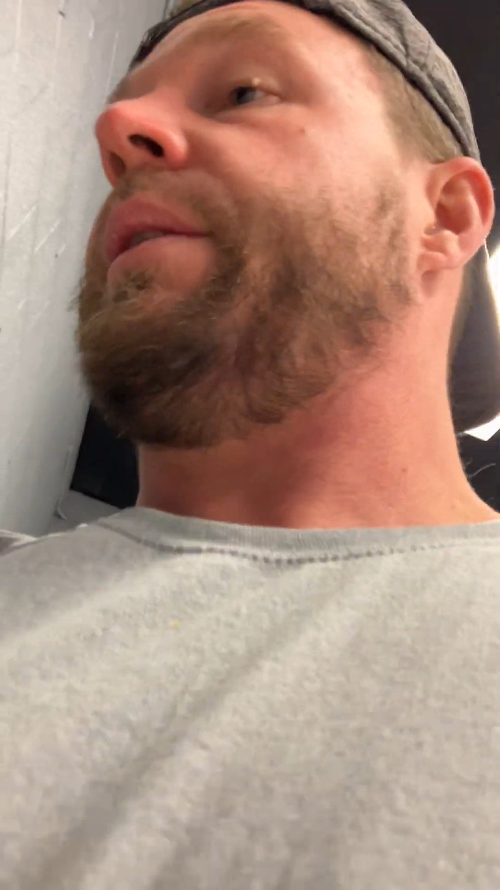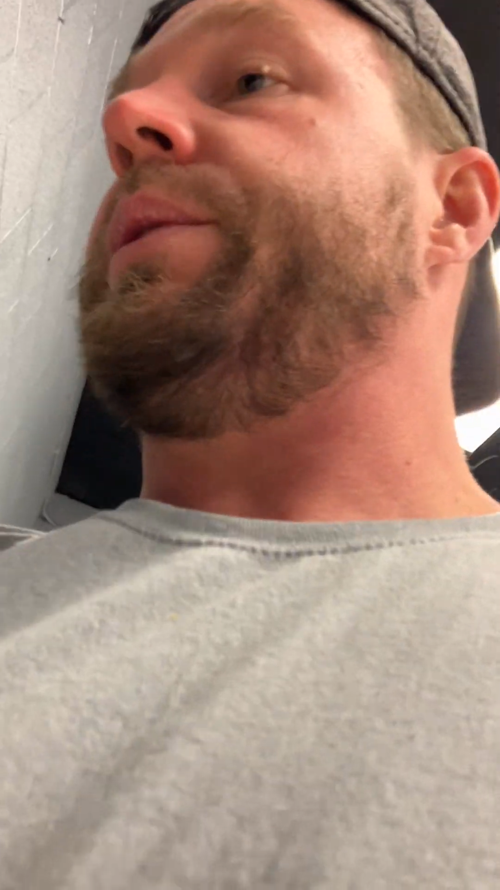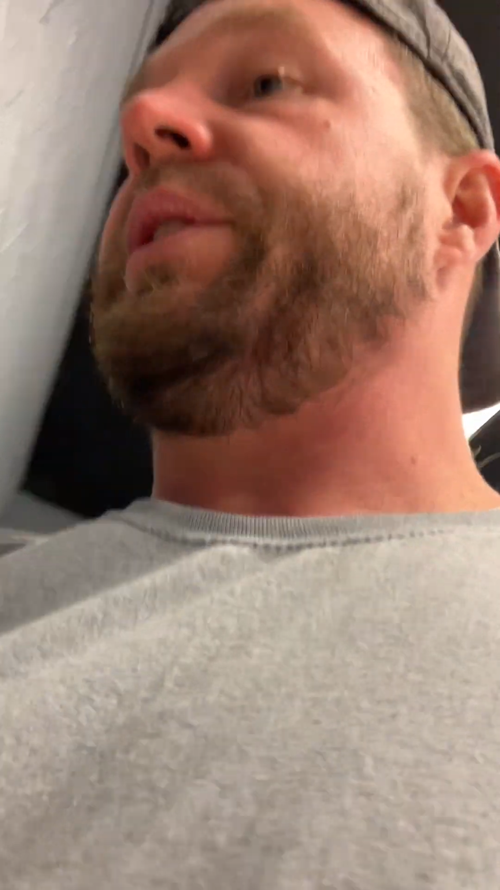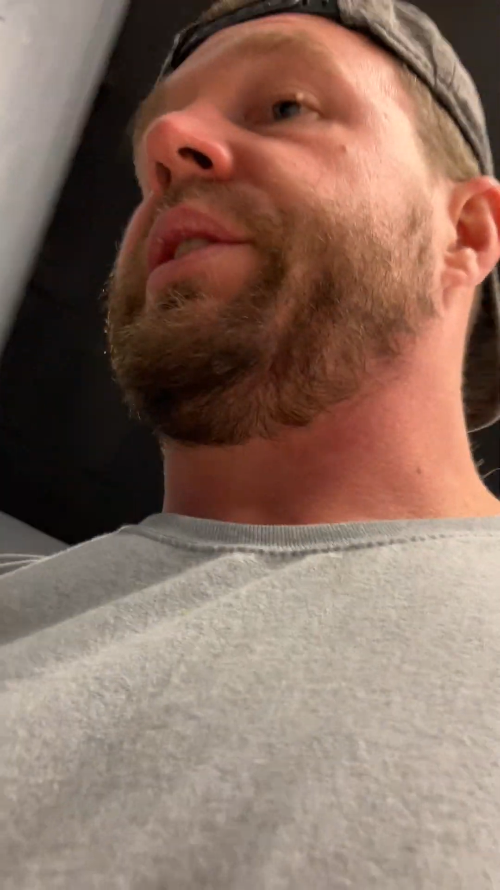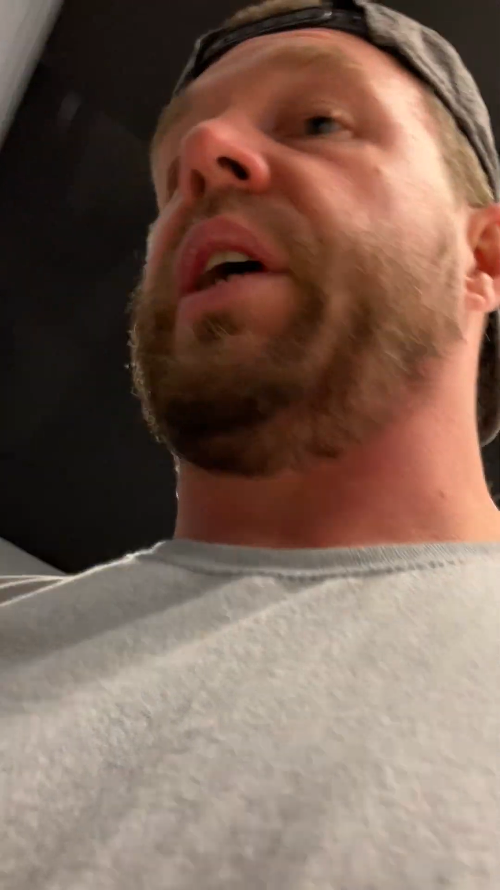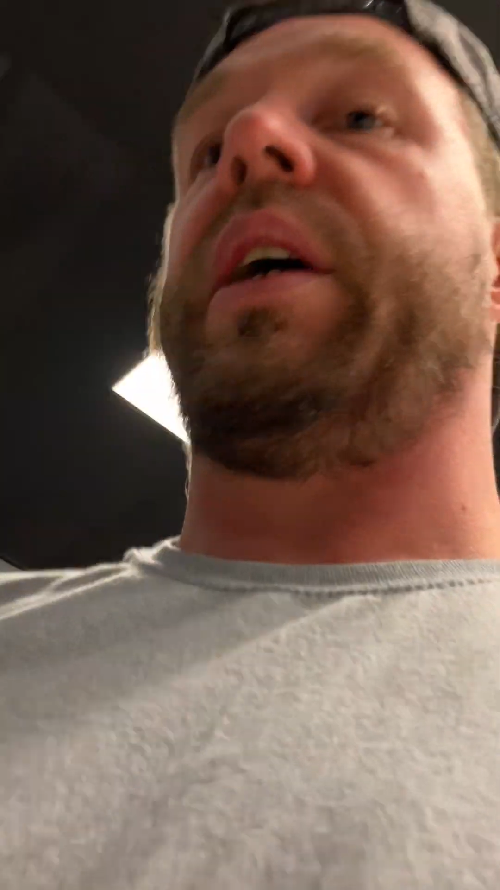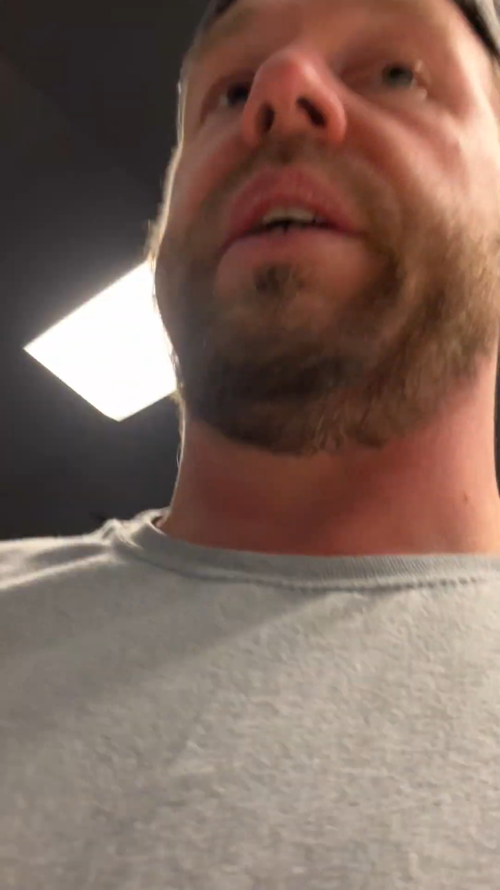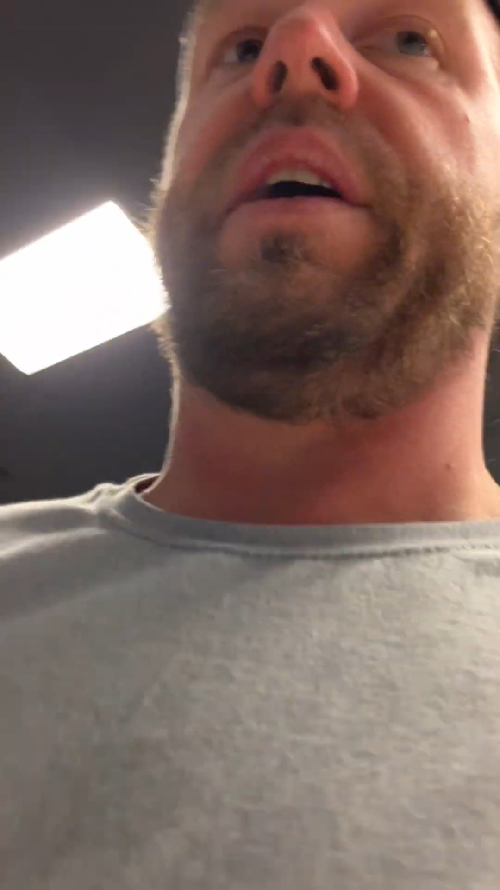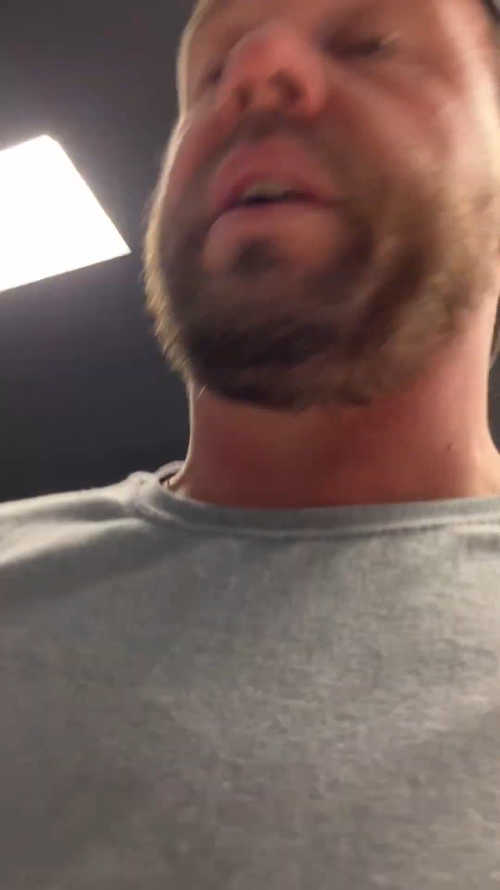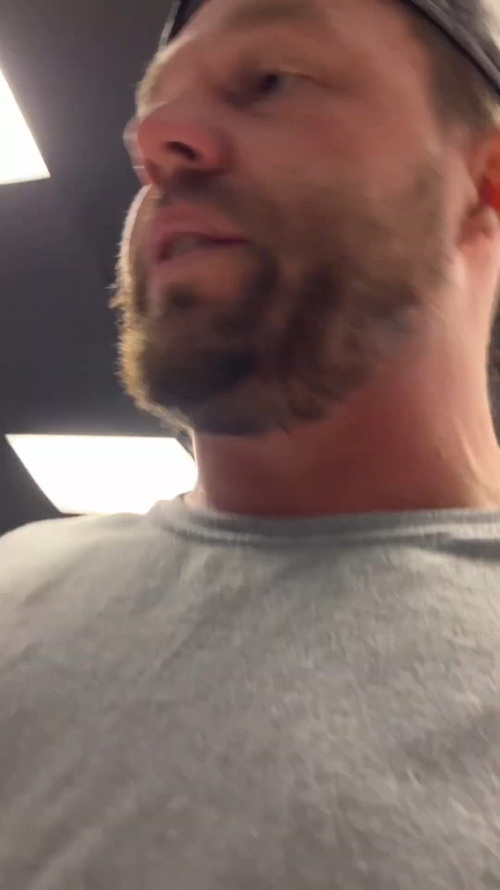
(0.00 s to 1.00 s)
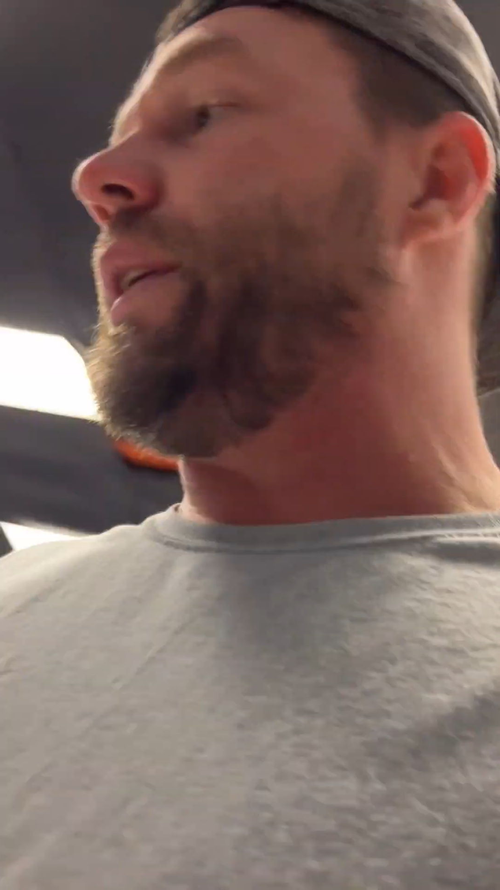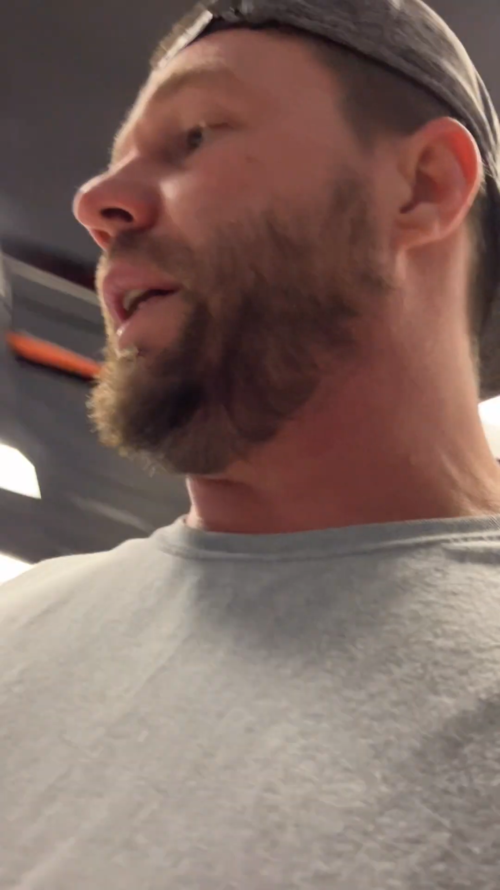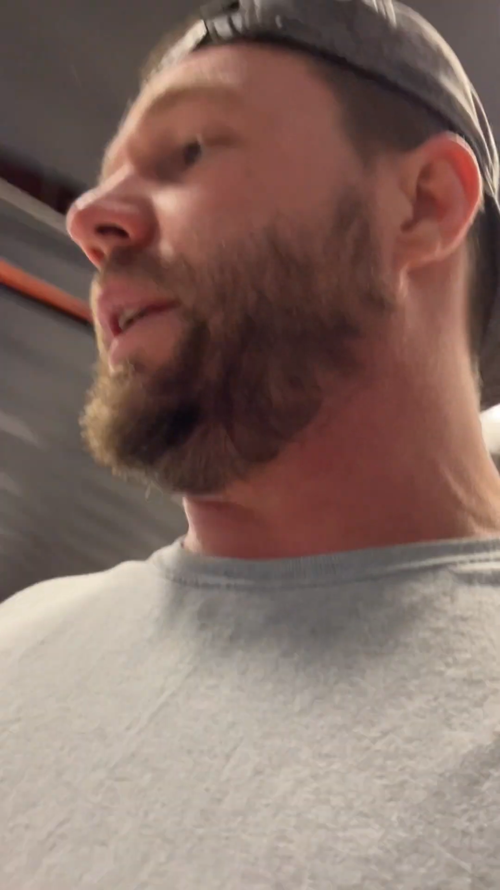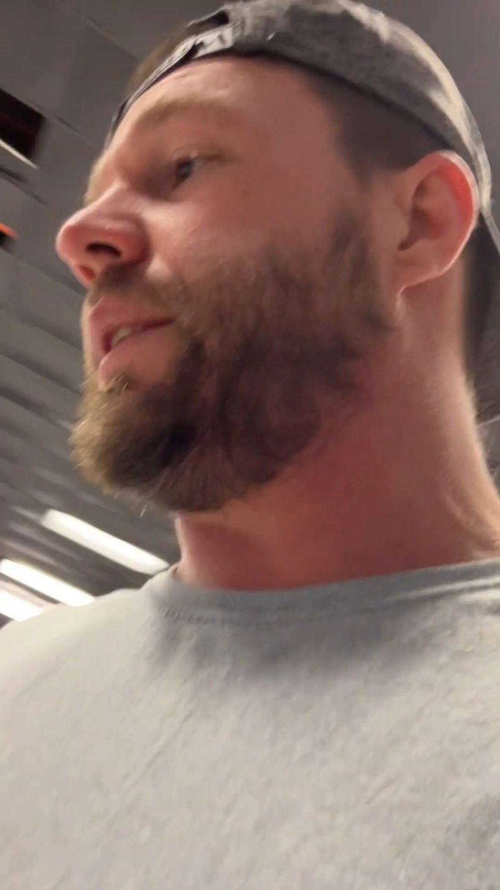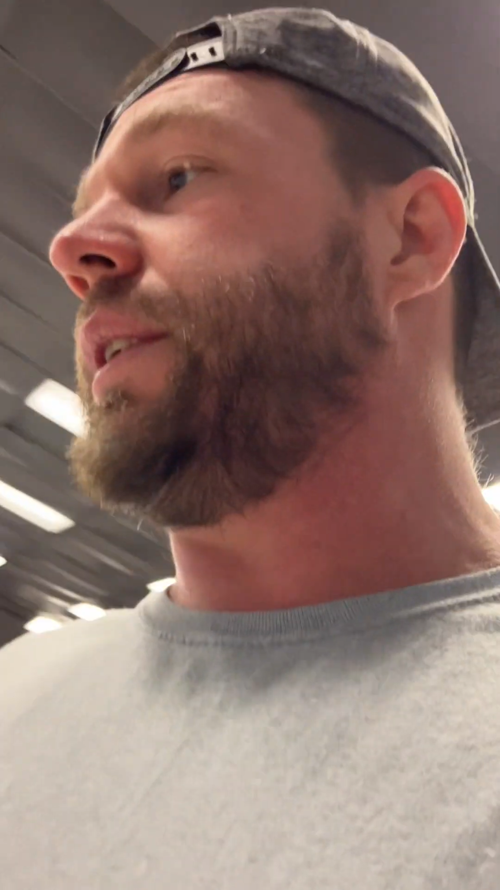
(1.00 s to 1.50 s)
was just talking to her down
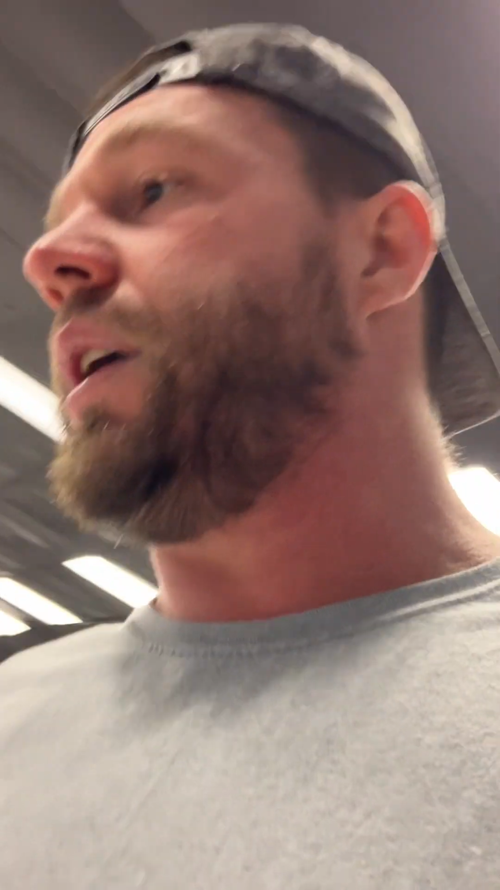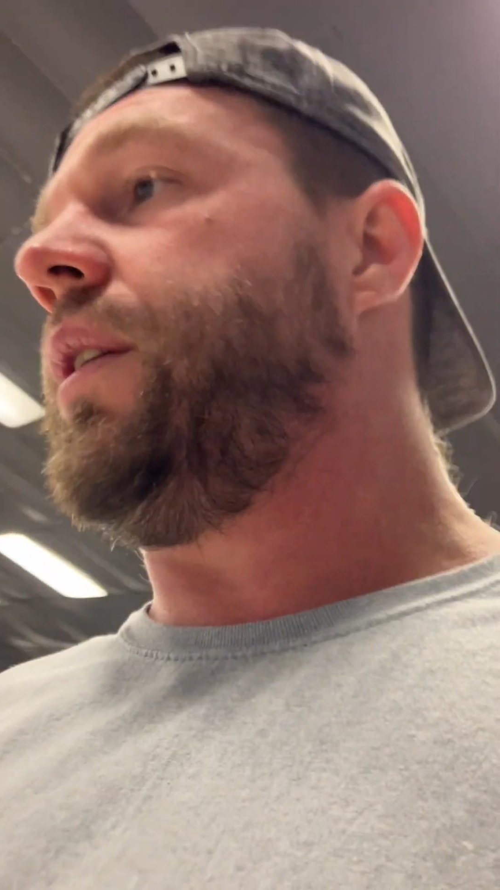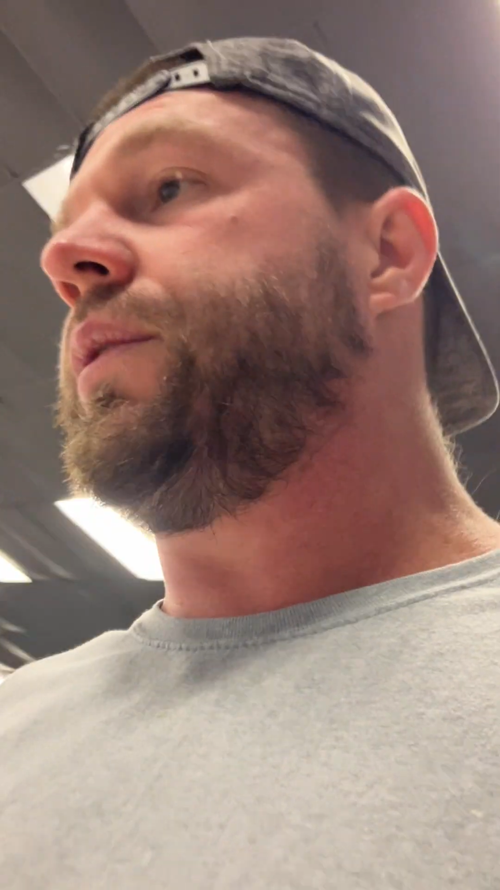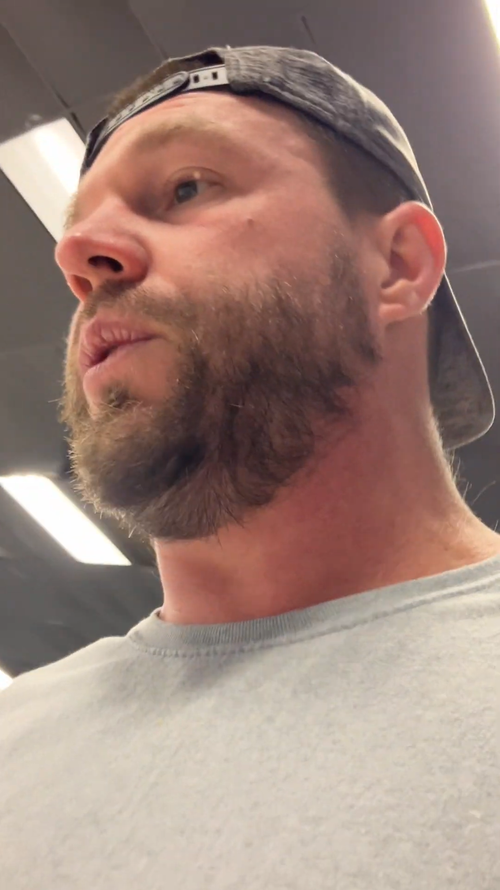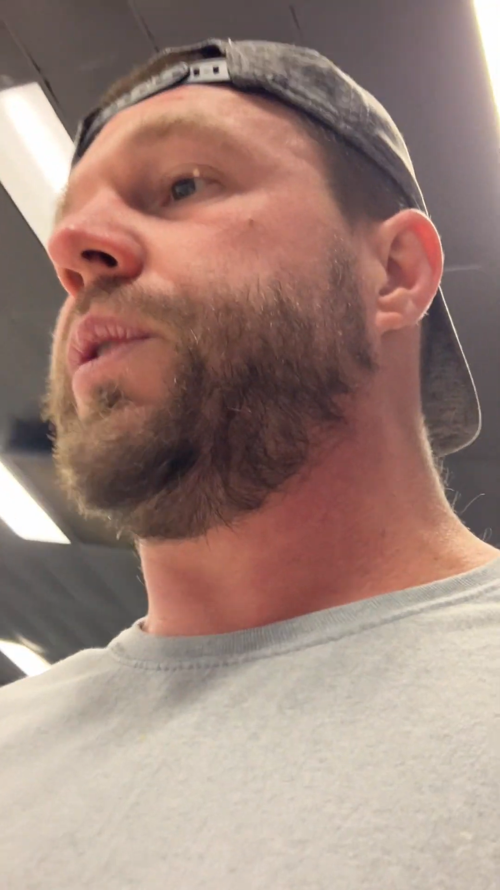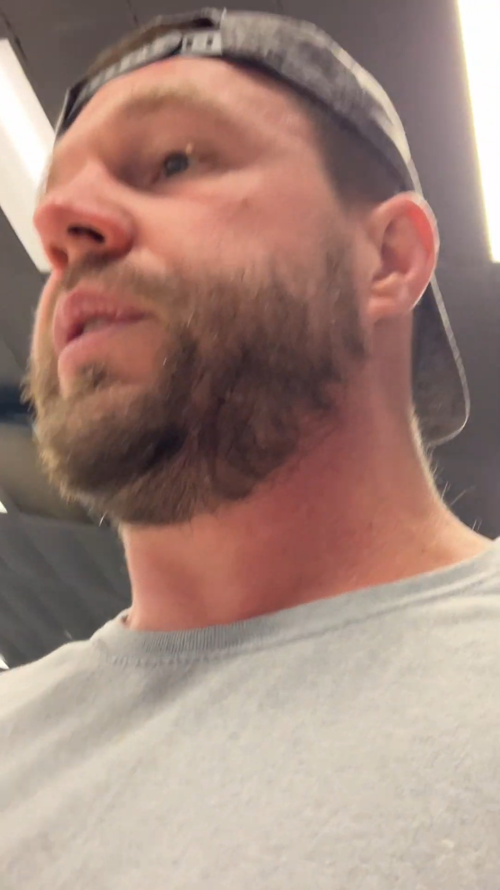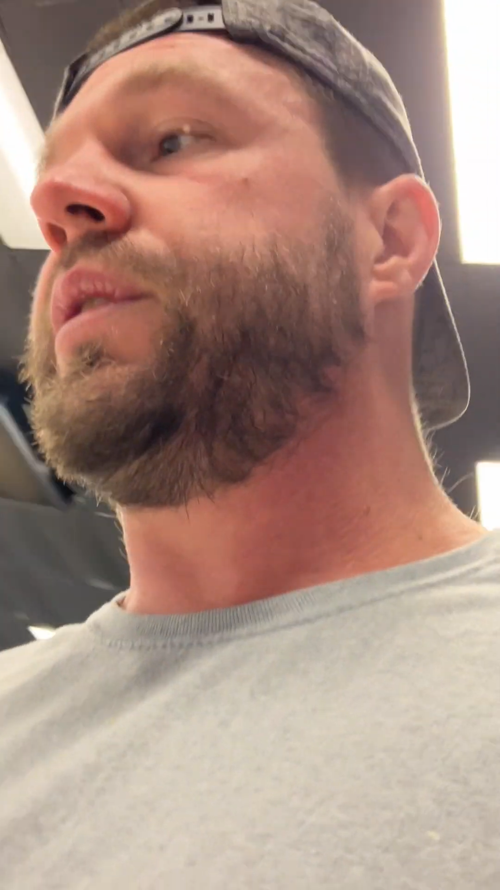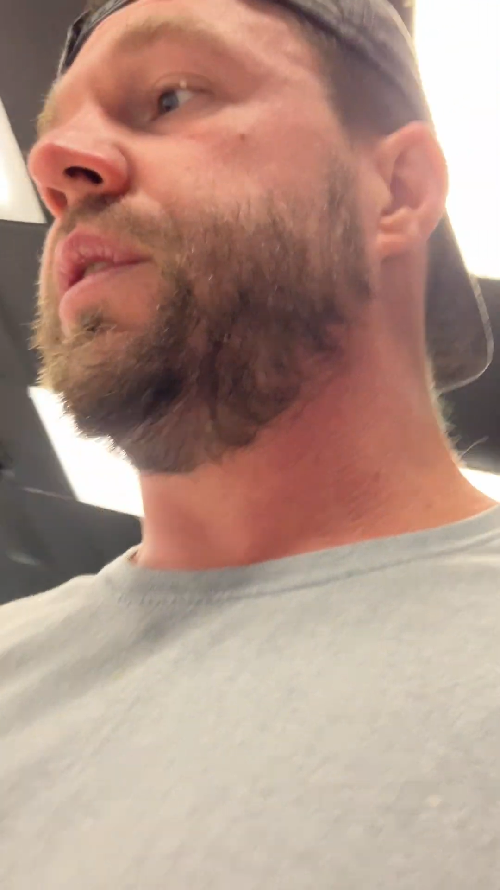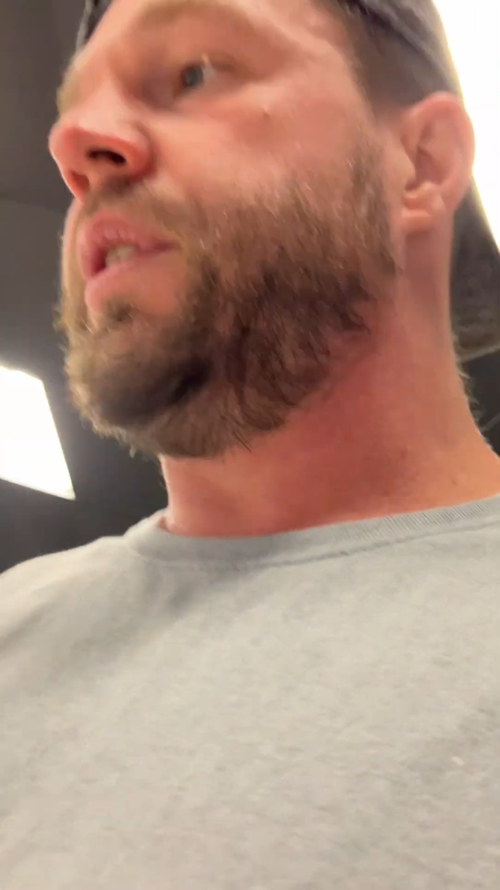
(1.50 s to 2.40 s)
at the golf course